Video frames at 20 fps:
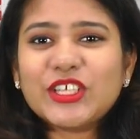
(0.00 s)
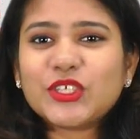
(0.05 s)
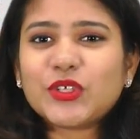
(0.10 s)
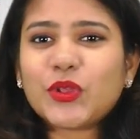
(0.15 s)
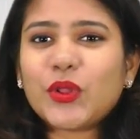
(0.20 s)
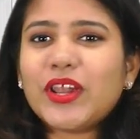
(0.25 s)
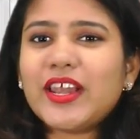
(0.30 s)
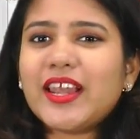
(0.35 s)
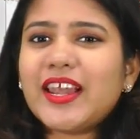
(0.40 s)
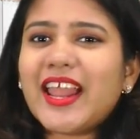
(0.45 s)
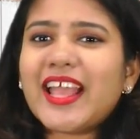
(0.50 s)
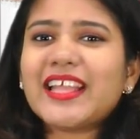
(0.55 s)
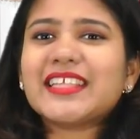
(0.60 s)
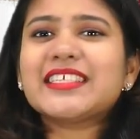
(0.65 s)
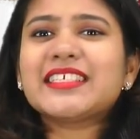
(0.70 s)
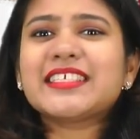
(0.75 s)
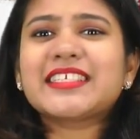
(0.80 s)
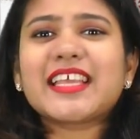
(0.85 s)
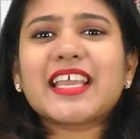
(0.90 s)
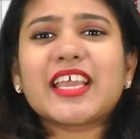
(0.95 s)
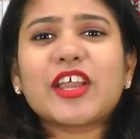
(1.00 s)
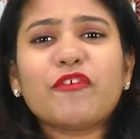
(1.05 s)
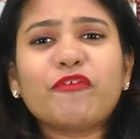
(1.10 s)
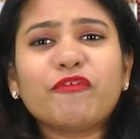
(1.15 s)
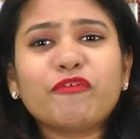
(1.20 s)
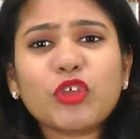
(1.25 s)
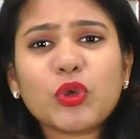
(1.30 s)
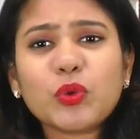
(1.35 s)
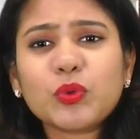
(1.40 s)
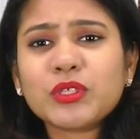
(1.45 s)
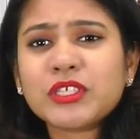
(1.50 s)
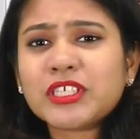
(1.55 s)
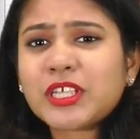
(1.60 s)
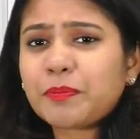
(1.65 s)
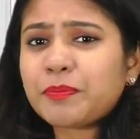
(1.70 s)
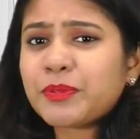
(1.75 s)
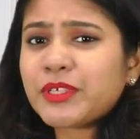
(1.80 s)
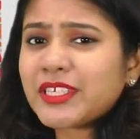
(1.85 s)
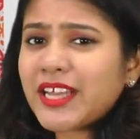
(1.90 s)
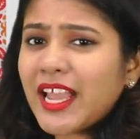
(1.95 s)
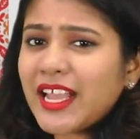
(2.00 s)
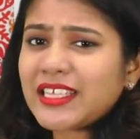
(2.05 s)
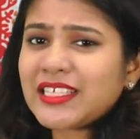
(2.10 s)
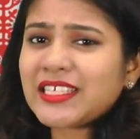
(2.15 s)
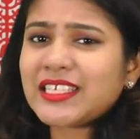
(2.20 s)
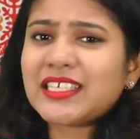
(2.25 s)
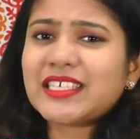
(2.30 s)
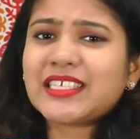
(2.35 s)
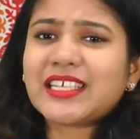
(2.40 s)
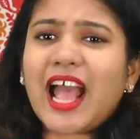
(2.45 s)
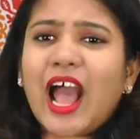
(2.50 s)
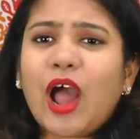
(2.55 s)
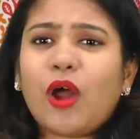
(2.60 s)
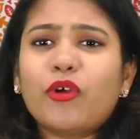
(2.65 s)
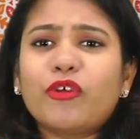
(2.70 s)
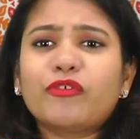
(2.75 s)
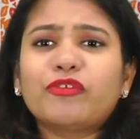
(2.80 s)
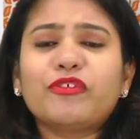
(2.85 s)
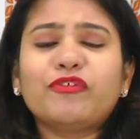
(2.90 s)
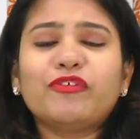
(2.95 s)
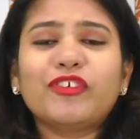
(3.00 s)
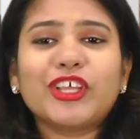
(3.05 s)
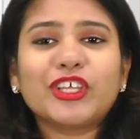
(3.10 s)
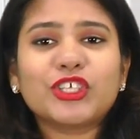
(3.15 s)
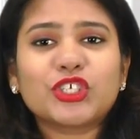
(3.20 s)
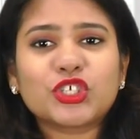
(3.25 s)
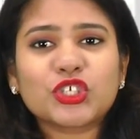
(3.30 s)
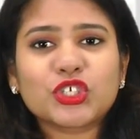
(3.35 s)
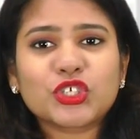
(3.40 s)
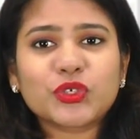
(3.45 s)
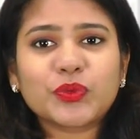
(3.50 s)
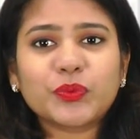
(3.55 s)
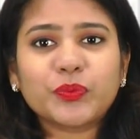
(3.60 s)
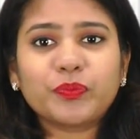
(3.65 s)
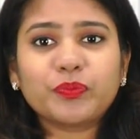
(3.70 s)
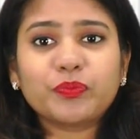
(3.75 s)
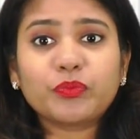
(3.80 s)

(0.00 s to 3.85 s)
So let's take a few substances out of the fridge.